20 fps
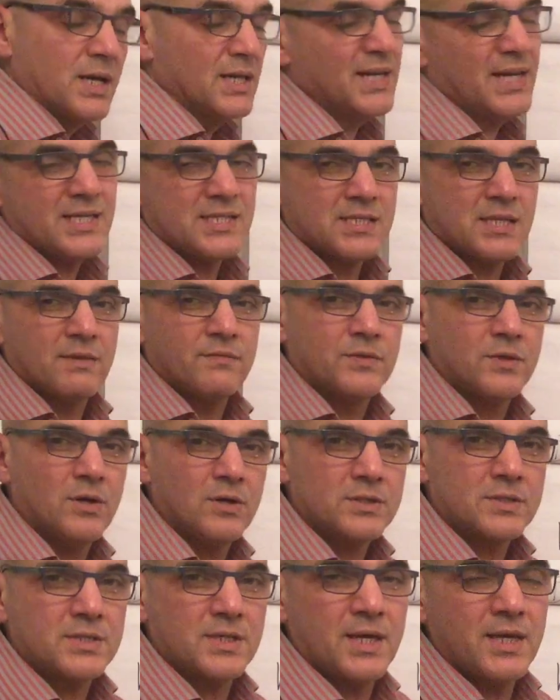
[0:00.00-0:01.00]
Unless I've
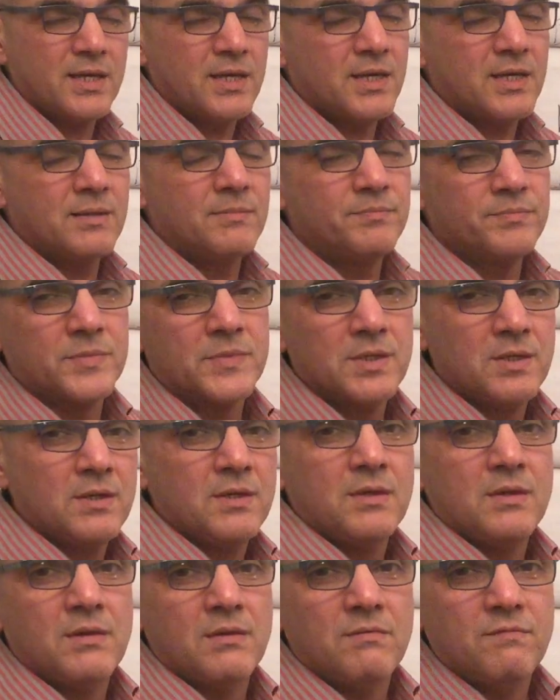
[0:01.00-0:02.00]
got a
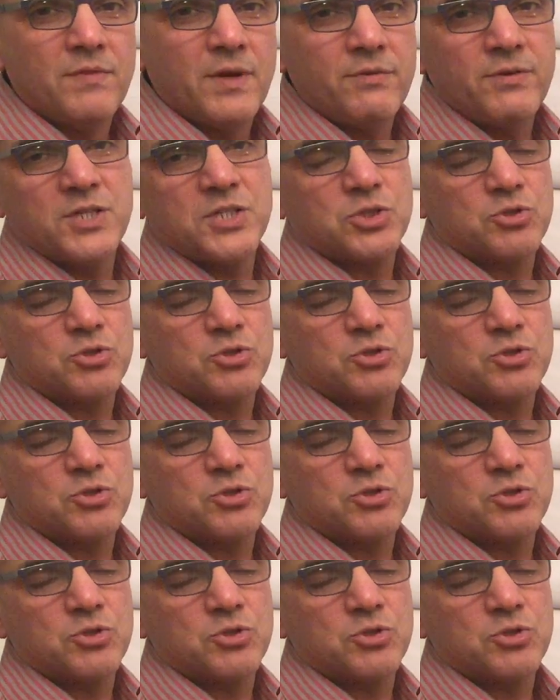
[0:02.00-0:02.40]
very